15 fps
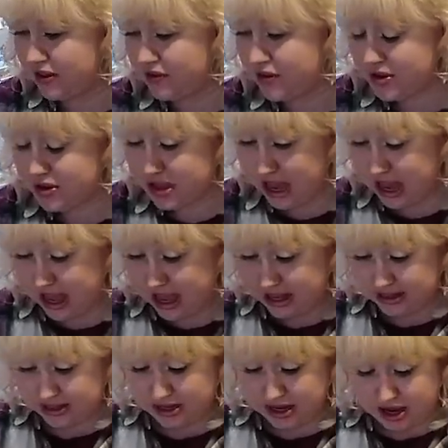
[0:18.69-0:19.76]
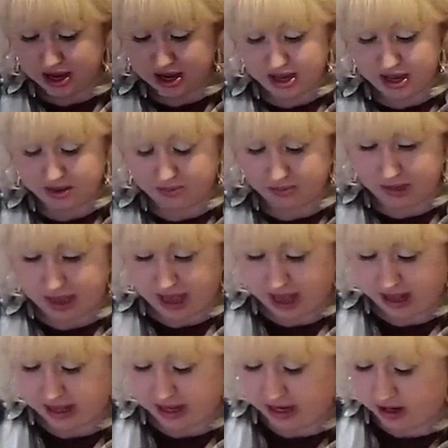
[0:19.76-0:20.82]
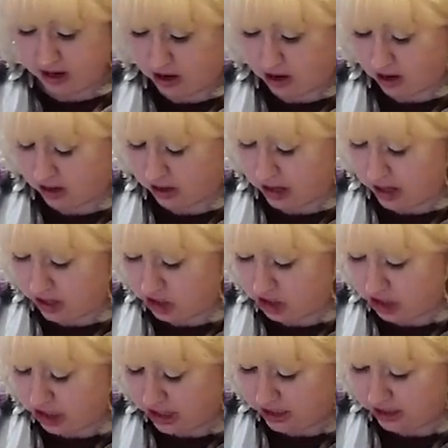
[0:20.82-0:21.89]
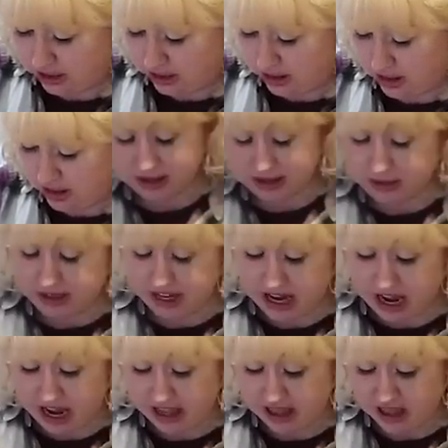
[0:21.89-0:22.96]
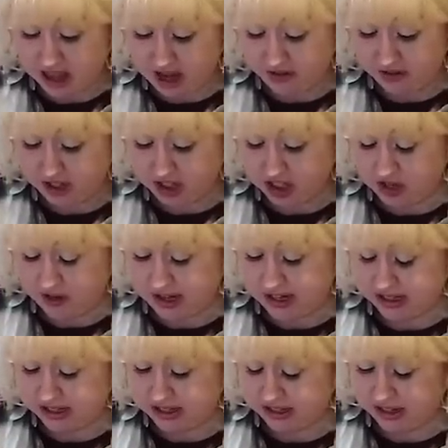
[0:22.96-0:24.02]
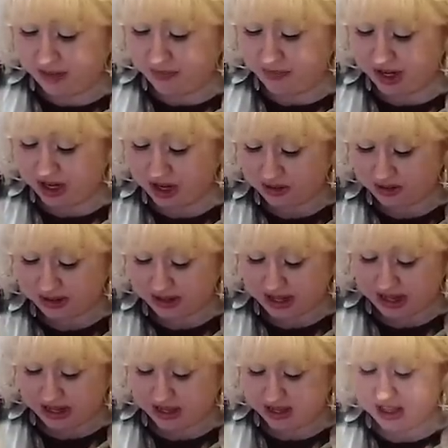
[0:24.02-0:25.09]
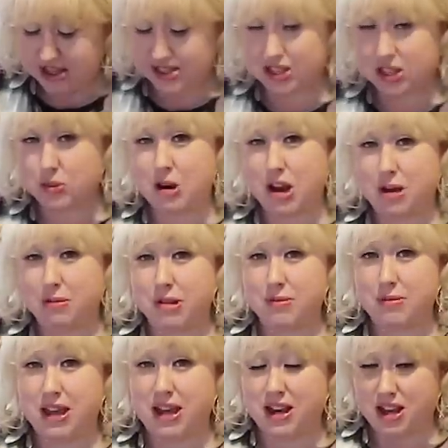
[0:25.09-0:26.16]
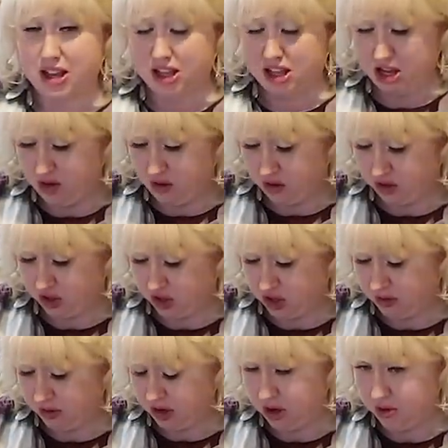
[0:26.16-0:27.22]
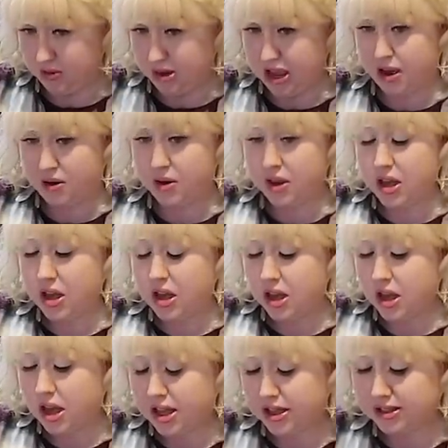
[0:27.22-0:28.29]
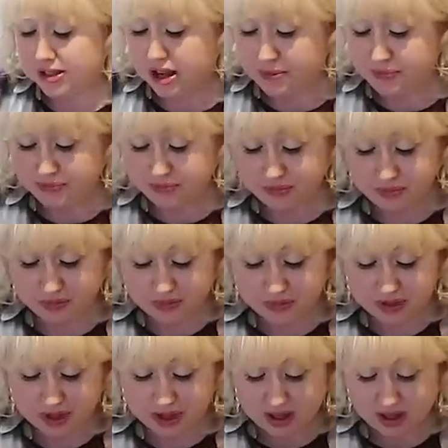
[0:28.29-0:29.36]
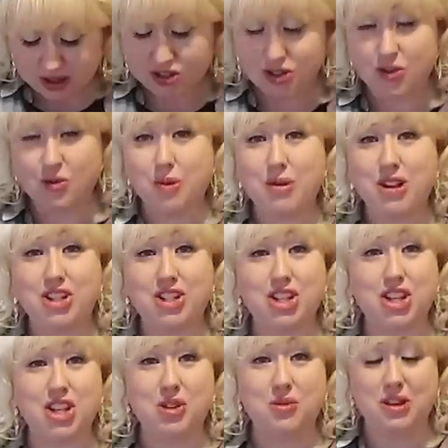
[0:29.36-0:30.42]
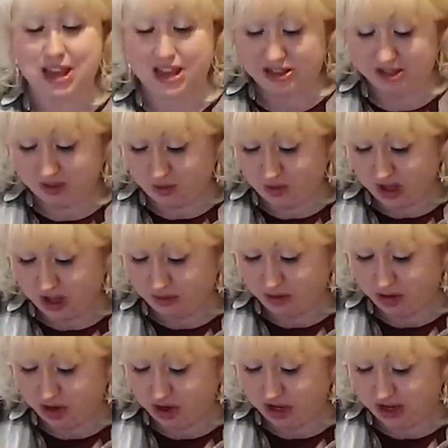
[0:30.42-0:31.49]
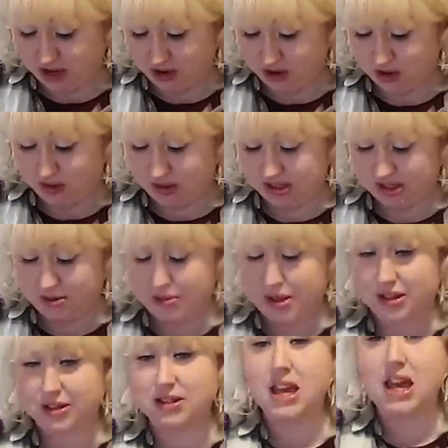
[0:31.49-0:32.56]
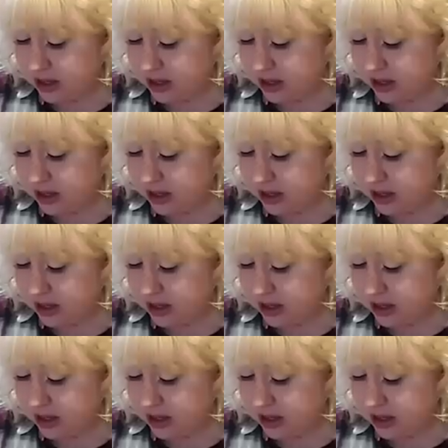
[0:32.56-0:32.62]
For that, I am packing our lunches. Something I love to do, I did some videos like this, it's probably been a year or so ago now, is um. do a bunch of Q and A's while I'm cooking or doing something else.